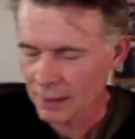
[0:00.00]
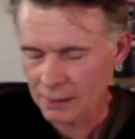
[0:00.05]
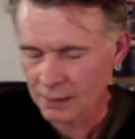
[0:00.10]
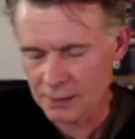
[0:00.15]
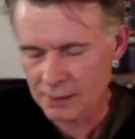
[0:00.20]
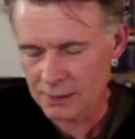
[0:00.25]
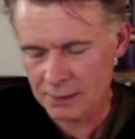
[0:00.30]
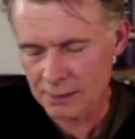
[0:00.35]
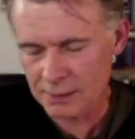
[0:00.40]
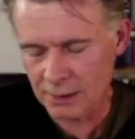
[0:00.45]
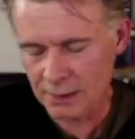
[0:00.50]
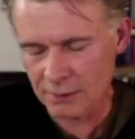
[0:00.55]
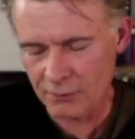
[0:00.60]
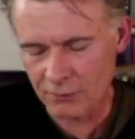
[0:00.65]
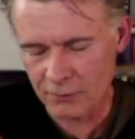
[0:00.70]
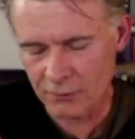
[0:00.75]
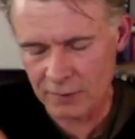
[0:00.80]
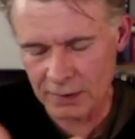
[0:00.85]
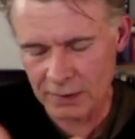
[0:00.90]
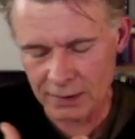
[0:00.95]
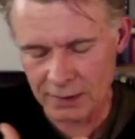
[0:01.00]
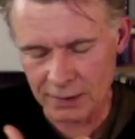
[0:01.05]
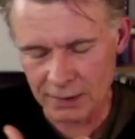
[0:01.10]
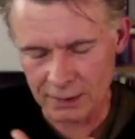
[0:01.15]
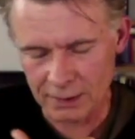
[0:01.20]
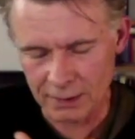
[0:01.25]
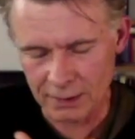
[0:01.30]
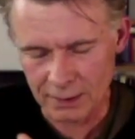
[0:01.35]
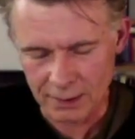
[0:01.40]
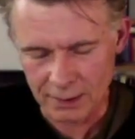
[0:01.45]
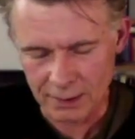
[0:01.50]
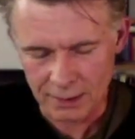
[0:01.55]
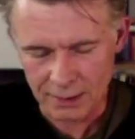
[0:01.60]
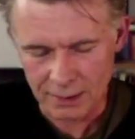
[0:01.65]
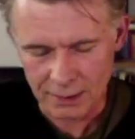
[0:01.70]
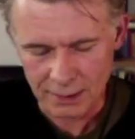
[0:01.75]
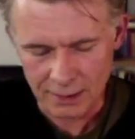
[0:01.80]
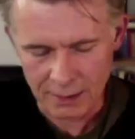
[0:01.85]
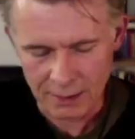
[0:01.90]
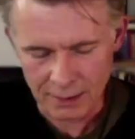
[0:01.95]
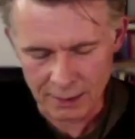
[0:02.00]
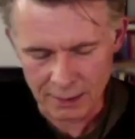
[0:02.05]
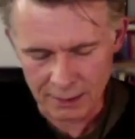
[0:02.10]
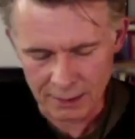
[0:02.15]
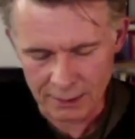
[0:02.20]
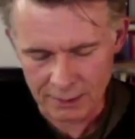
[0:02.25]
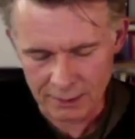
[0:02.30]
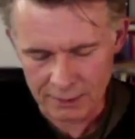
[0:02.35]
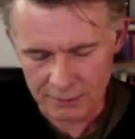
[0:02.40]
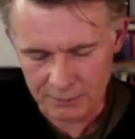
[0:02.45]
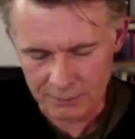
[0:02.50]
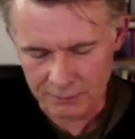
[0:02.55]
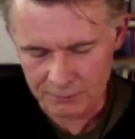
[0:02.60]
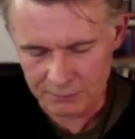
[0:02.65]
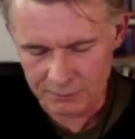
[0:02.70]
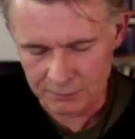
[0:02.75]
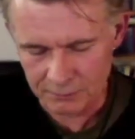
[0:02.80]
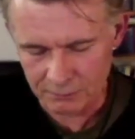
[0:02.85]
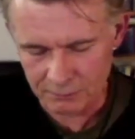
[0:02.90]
still feeling the